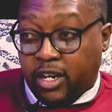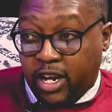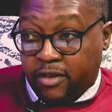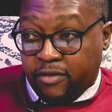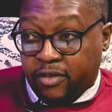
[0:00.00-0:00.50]
the
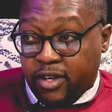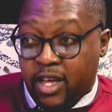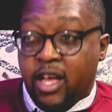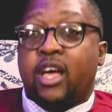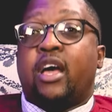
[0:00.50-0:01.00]
grave,
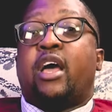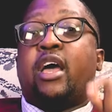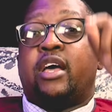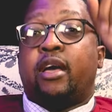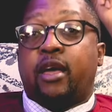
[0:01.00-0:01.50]

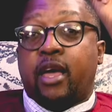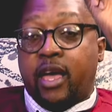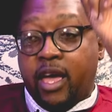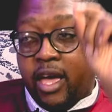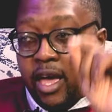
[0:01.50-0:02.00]
a
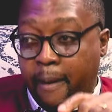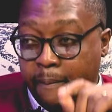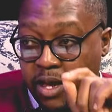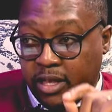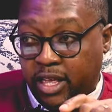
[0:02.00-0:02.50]

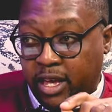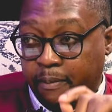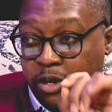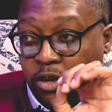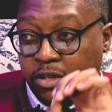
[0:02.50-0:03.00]
happier thing
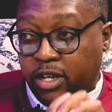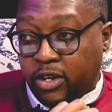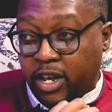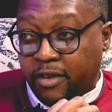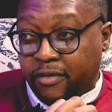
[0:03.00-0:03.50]
beyond the
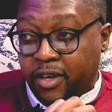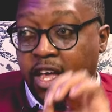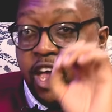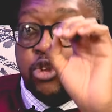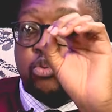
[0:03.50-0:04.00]
grave,
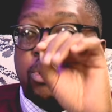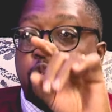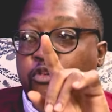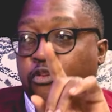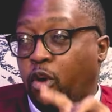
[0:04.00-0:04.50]
and we
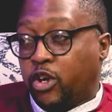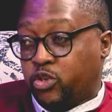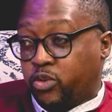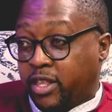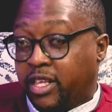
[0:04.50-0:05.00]
look forward
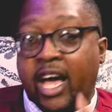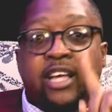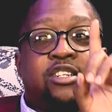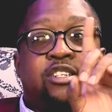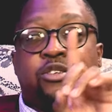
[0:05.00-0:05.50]
to that thing.
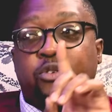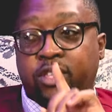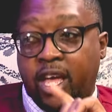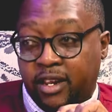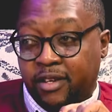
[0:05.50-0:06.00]
Until
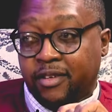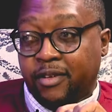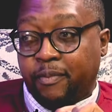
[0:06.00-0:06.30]
then,